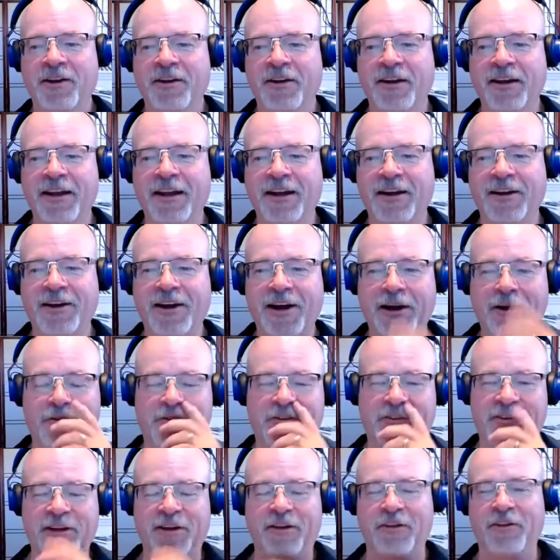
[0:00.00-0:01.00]
I was
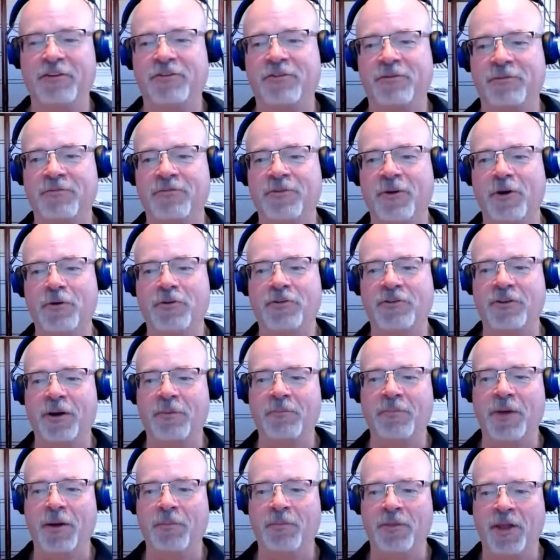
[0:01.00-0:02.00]
telling some folks,
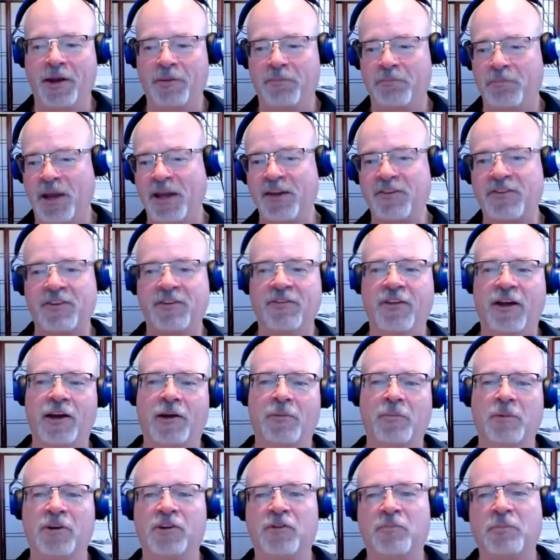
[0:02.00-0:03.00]
I'm like pacing like
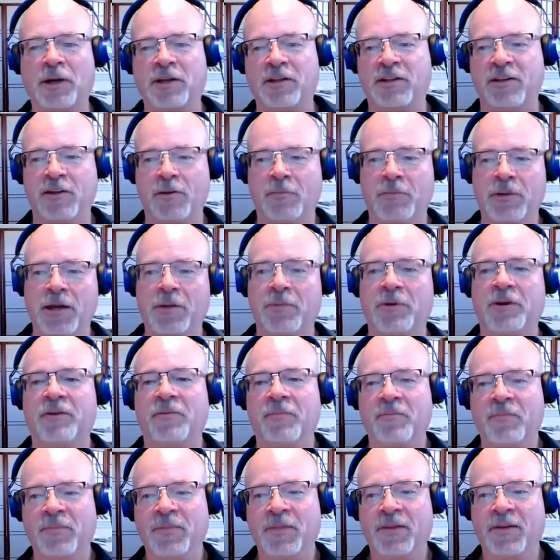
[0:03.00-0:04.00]
I'm expecting a baby,
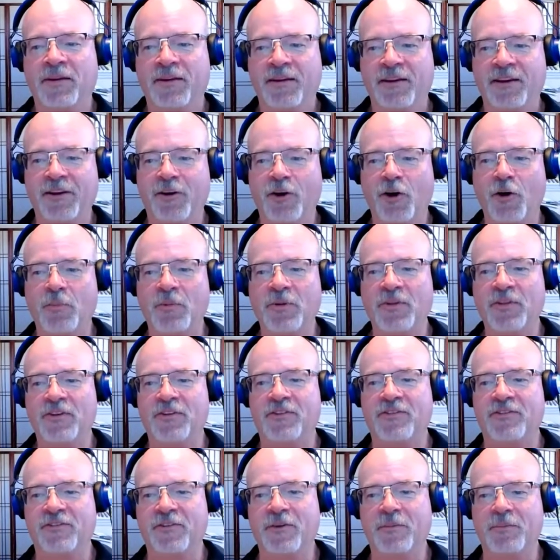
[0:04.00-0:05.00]
hoping
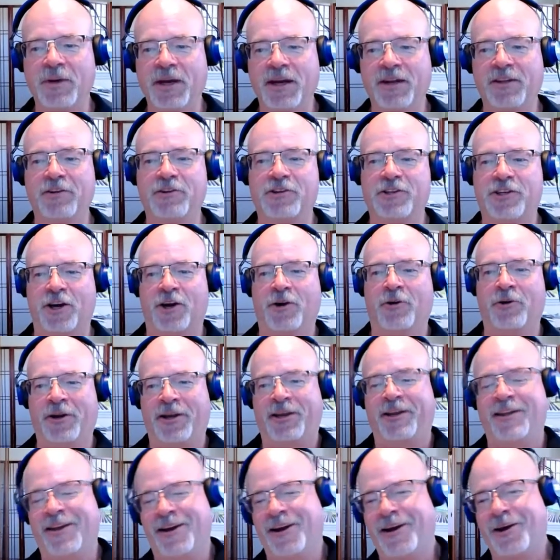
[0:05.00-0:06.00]
this is the beta
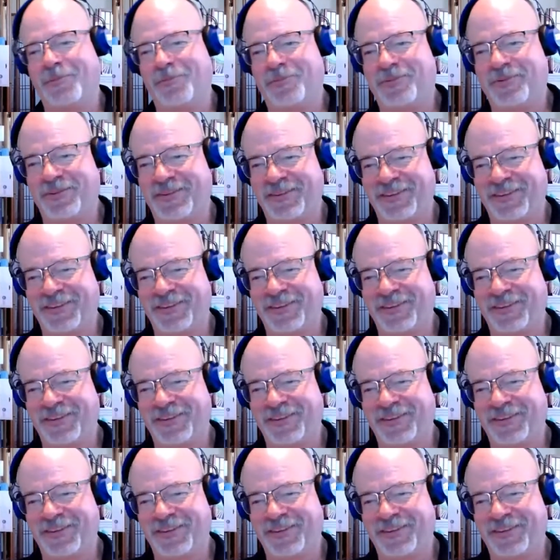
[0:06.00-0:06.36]
showing up.